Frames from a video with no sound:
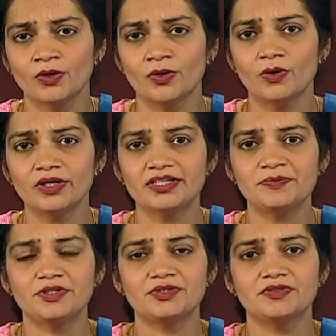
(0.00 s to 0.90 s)
All
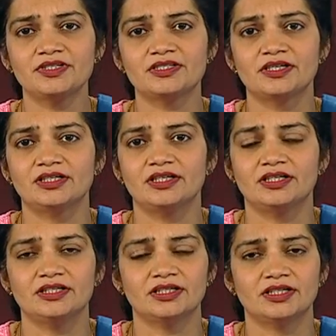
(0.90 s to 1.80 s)
aspects of the
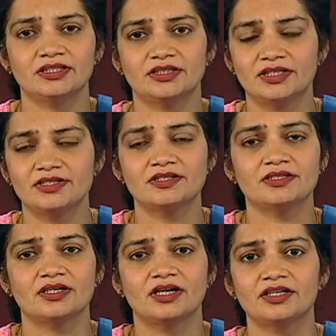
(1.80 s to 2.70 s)
study in this
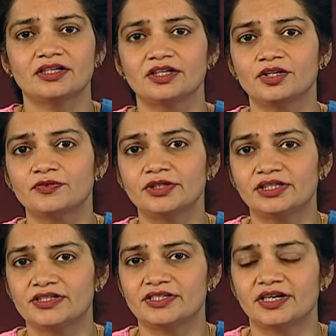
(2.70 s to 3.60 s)
are carefully
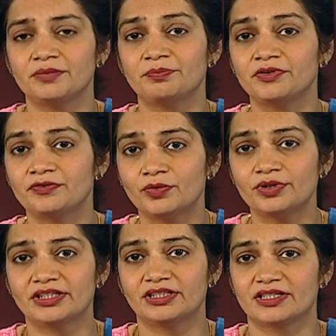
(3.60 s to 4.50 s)
designed before
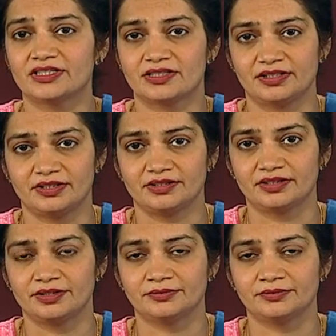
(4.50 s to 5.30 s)
data is collected.